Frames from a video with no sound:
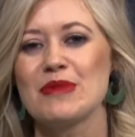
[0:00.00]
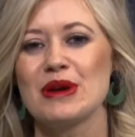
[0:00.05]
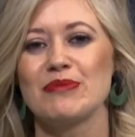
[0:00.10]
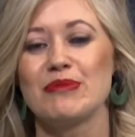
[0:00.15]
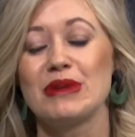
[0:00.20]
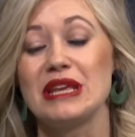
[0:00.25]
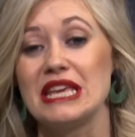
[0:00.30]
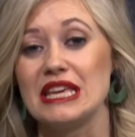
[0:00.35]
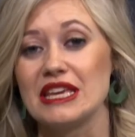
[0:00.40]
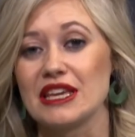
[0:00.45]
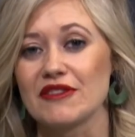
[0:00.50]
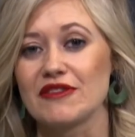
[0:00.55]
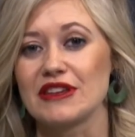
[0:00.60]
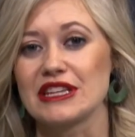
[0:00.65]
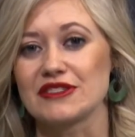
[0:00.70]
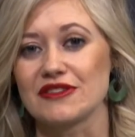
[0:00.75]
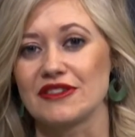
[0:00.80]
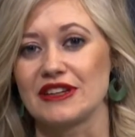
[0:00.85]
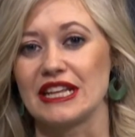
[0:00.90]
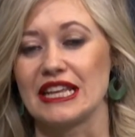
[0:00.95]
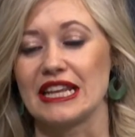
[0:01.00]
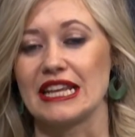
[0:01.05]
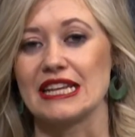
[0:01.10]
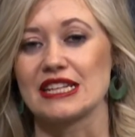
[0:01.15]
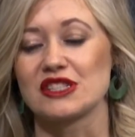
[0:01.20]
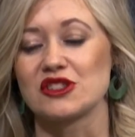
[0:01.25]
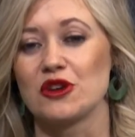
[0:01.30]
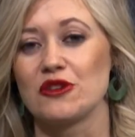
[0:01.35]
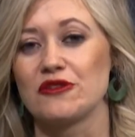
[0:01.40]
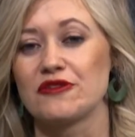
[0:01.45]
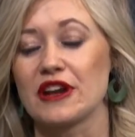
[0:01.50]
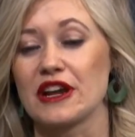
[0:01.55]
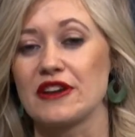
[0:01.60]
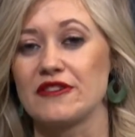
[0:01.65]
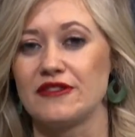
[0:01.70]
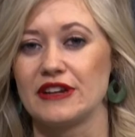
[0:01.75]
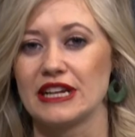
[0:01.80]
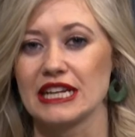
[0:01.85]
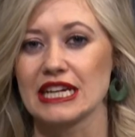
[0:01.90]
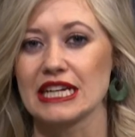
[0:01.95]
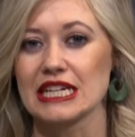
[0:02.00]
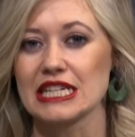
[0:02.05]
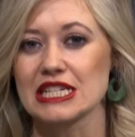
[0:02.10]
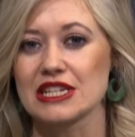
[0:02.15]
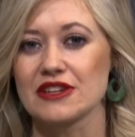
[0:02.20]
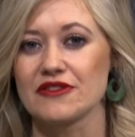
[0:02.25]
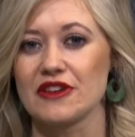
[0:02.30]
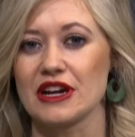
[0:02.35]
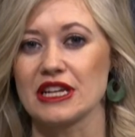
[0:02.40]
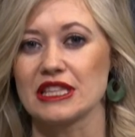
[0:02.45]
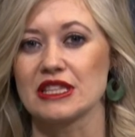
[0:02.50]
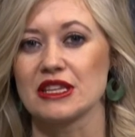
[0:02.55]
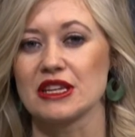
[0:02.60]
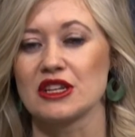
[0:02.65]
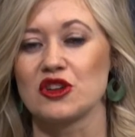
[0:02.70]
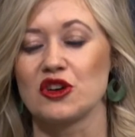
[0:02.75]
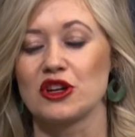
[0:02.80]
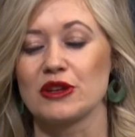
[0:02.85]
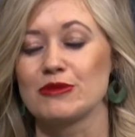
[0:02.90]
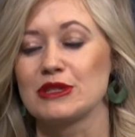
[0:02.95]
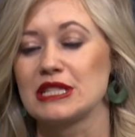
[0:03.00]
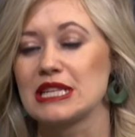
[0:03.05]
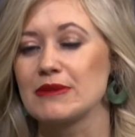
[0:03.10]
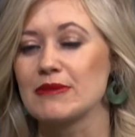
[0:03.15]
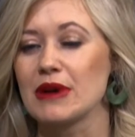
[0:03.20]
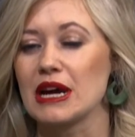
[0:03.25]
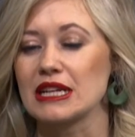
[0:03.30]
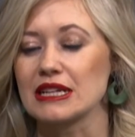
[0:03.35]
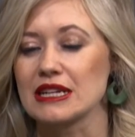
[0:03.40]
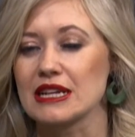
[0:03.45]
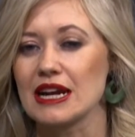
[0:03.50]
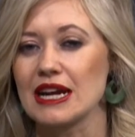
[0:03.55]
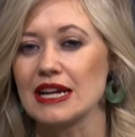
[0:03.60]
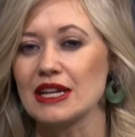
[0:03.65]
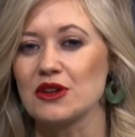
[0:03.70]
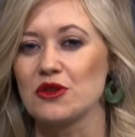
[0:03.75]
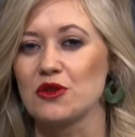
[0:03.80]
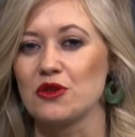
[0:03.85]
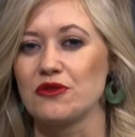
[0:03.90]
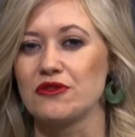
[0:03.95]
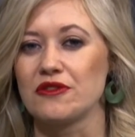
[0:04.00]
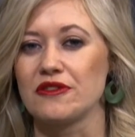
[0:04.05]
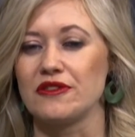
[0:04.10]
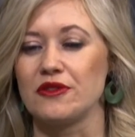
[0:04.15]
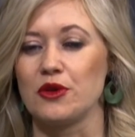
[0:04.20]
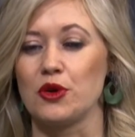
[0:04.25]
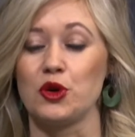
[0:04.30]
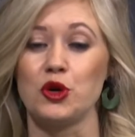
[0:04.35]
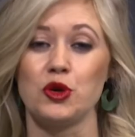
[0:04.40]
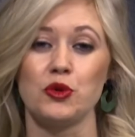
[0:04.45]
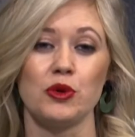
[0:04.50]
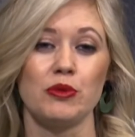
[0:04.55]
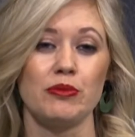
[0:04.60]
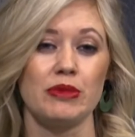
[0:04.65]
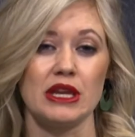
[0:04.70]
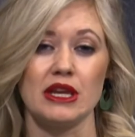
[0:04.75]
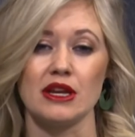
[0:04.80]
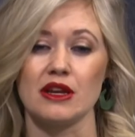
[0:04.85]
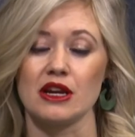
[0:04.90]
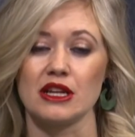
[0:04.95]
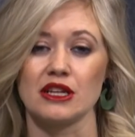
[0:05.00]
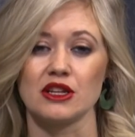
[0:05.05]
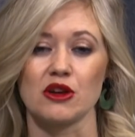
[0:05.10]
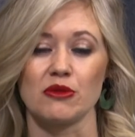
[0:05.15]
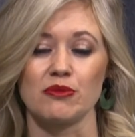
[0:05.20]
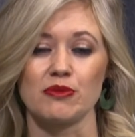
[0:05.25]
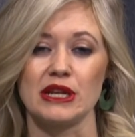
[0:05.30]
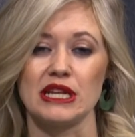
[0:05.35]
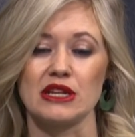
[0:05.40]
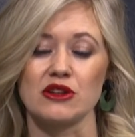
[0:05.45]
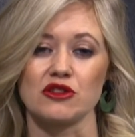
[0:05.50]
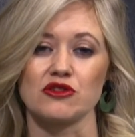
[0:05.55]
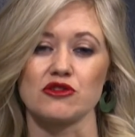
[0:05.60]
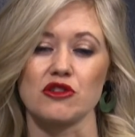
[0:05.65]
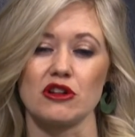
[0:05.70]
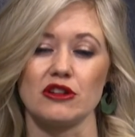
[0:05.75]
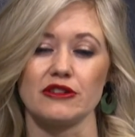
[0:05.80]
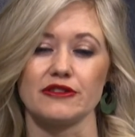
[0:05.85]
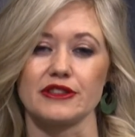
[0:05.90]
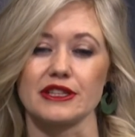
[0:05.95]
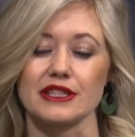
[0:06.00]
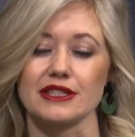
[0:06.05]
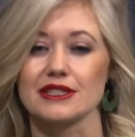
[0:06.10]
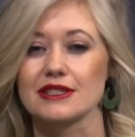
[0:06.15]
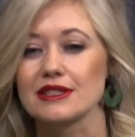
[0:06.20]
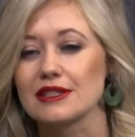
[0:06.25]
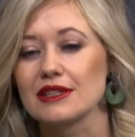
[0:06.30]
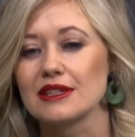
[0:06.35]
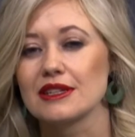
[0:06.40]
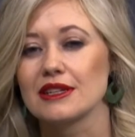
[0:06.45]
in beheer wees van hierdie? Is daar vrywilligers wat na die museum gaan kyk, of who will be in complete control of this?